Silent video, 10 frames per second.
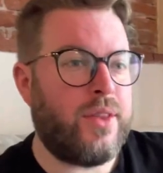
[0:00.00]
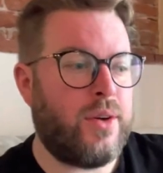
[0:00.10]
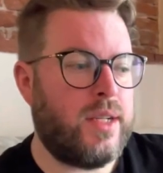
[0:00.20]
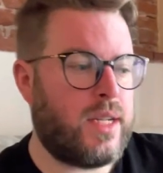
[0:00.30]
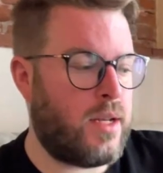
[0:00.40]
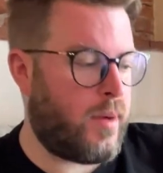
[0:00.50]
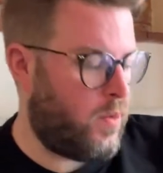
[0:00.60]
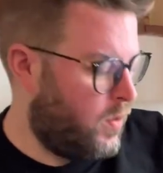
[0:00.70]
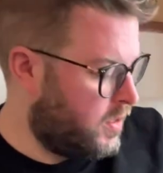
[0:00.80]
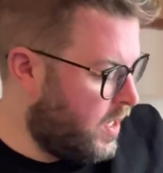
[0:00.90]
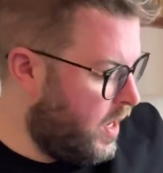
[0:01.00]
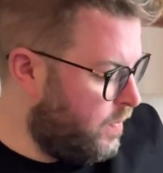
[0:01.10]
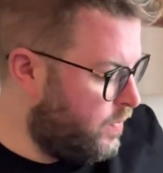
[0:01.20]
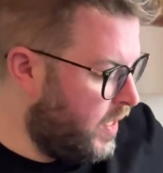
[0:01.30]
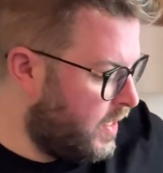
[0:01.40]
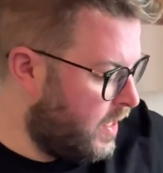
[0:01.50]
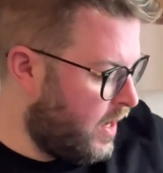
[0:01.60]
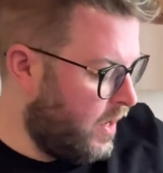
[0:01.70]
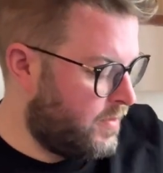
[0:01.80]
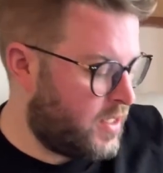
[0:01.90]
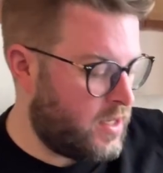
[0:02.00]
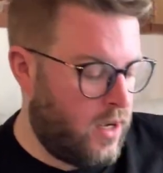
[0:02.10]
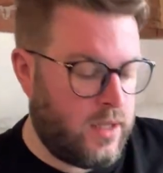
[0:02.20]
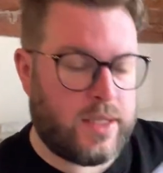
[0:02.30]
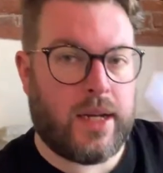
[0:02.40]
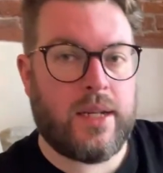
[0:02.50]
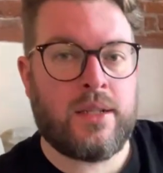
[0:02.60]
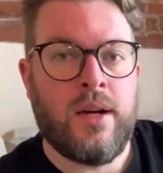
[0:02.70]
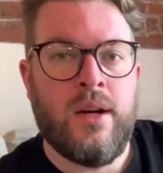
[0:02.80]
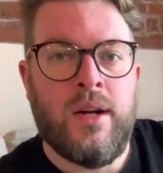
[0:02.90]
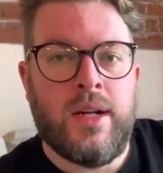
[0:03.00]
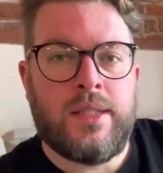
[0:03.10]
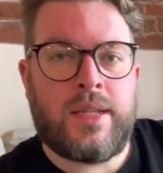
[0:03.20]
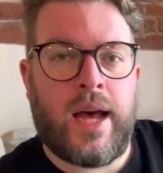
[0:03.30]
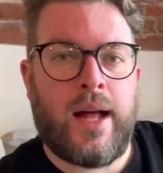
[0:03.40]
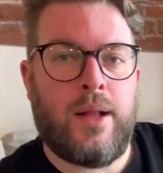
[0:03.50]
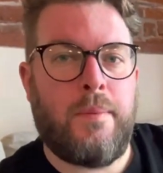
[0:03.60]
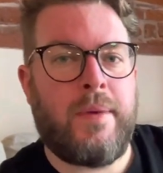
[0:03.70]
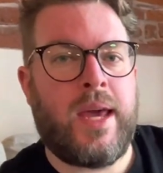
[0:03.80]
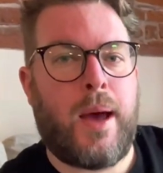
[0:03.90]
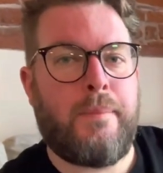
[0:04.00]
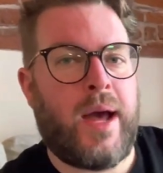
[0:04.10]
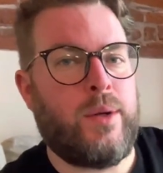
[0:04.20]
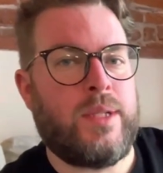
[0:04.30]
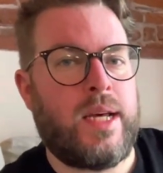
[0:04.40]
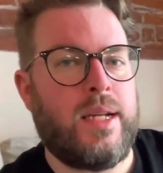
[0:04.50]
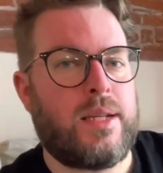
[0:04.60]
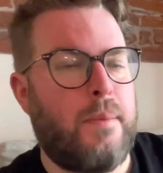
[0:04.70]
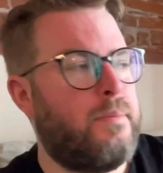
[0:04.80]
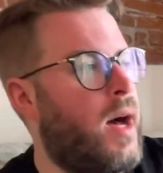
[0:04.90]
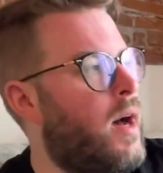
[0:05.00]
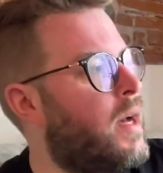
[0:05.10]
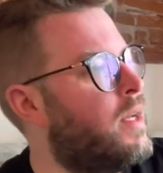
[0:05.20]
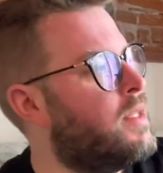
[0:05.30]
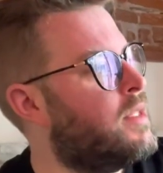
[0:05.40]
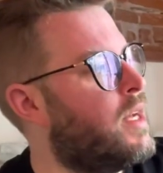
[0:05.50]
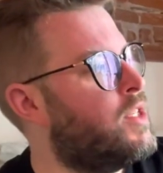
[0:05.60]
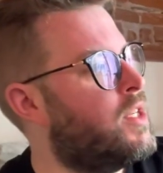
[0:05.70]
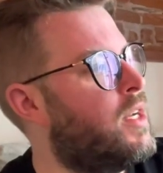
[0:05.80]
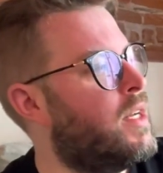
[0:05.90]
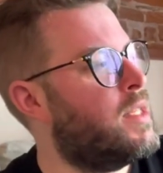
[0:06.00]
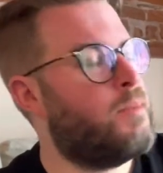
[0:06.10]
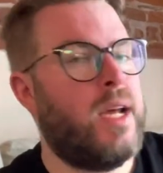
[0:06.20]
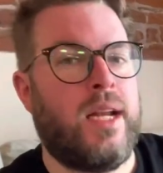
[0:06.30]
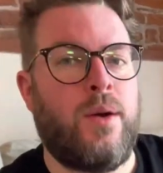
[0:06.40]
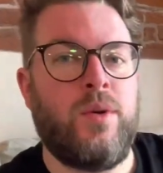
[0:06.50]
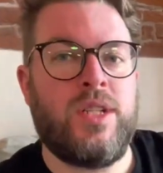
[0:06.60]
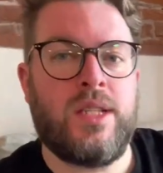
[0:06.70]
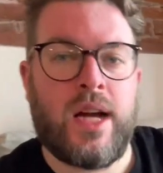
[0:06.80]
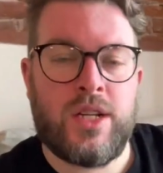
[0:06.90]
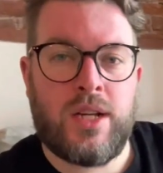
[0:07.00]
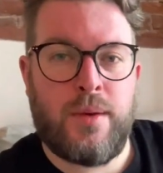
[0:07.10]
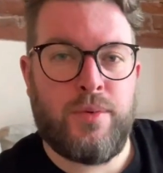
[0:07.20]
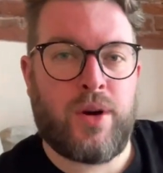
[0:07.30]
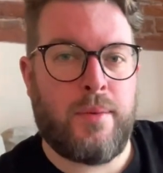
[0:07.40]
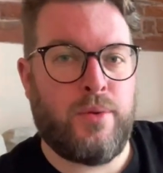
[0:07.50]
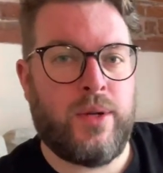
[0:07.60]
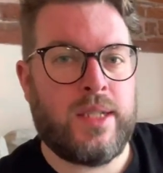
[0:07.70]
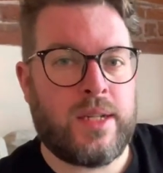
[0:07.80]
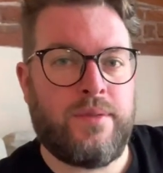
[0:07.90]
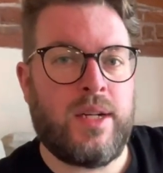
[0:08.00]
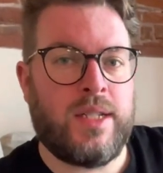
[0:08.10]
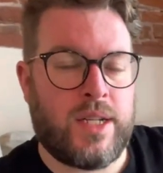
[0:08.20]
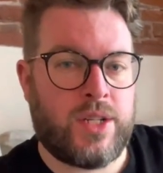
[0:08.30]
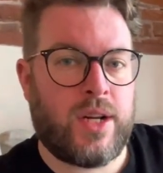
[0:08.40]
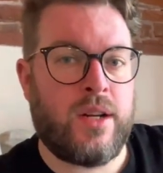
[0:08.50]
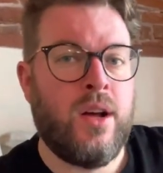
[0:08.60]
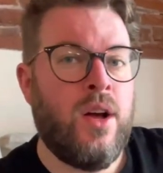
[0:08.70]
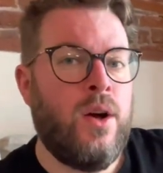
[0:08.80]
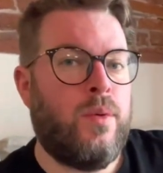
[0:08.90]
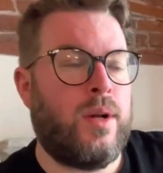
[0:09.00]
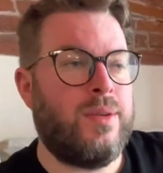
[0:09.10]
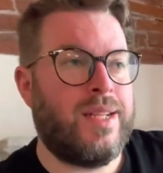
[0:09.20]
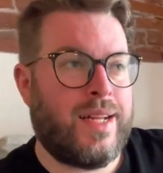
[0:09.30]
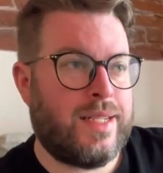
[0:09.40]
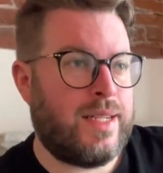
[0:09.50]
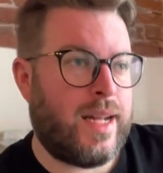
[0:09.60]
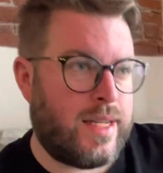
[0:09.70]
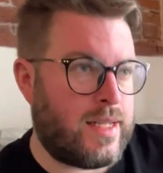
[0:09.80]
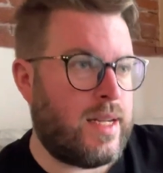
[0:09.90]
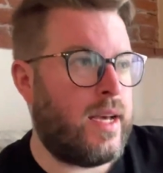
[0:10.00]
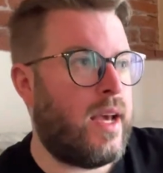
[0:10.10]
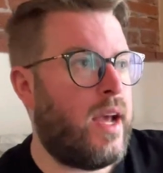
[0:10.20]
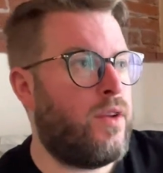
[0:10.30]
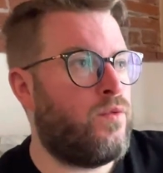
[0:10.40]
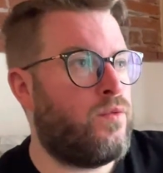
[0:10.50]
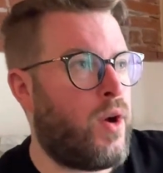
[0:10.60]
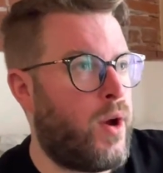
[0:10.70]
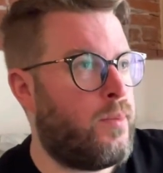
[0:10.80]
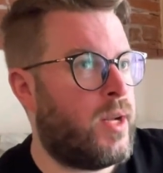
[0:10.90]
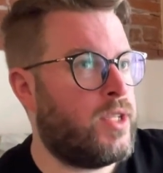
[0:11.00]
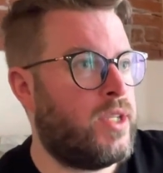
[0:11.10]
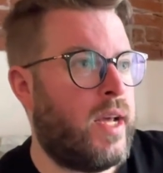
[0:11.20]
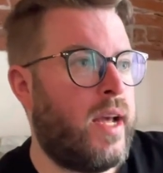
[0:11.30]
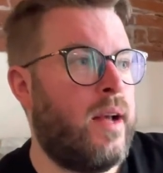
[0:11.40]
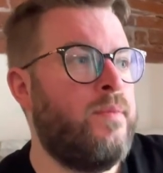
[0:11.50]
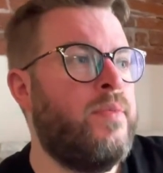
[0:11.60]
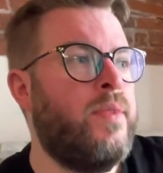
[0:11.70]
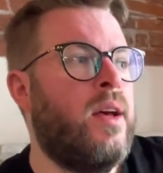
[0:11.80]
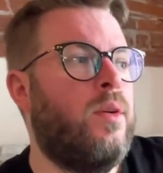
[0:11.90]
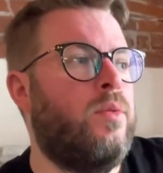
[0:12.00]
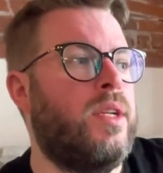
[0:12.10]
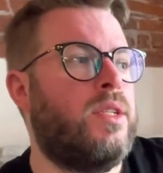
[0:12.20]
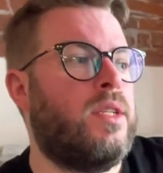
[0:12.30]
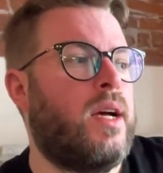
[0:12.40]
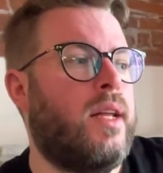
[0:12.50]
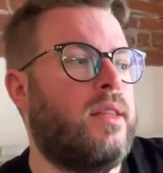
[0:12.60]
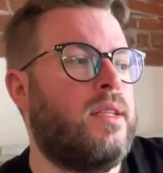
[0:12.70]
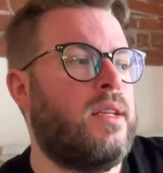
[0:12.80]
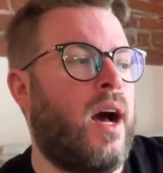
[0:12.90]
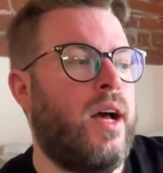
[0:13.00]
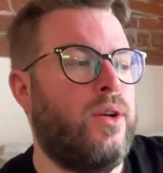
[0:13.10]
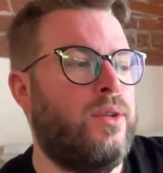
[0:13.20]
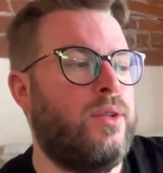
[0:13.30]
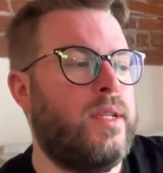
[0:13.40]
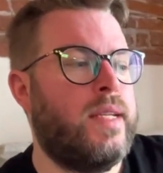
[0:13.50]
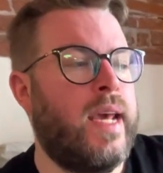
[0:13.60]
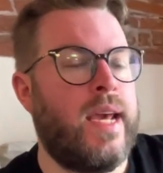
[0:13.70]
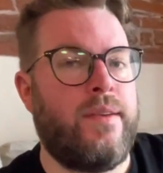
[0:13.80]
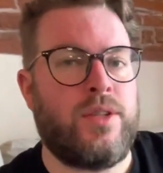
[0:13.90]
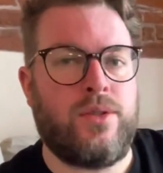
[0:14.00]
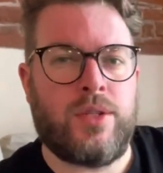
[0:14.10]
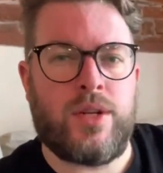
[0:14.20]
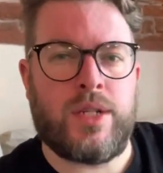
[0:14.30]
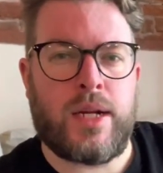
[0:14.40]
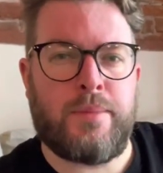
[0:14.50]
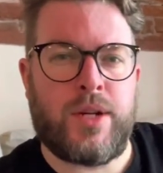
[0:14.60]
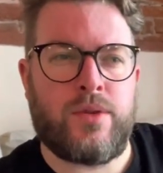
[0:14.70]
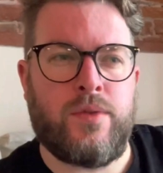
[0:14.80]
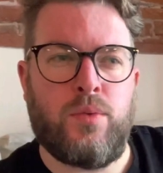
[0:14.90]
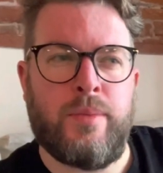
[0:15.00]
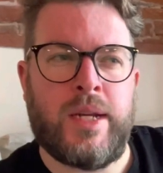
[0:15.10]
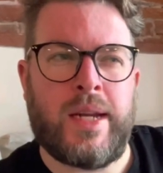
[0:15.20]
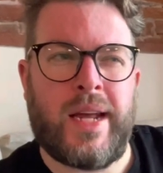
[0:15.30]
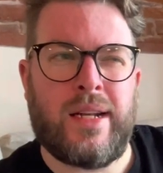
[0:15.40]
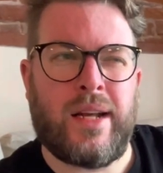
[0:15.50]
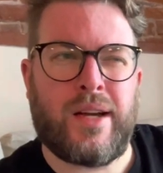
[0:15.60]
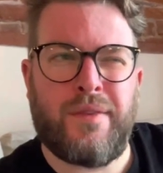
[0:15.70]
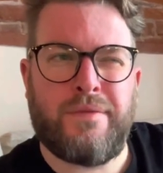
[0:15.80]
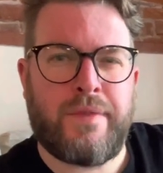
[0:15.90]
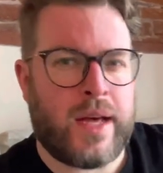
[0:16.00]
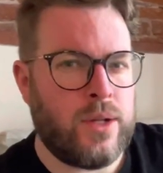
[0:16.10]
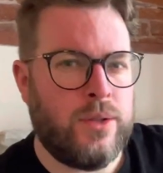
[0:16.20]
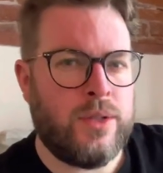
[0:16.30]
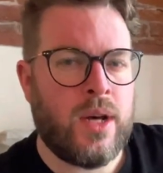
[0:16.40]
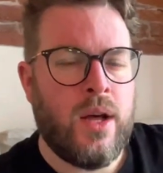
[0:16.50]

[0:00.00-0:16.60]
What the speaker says: I thought I'd tell you about what I am reading. I have started Tell Me About It by Sasha Naspini, which is actually a book I bought in a different edition when I was last in Italy in Rome last year, which had the title Nives, and also just had a picture of a woman in like a field.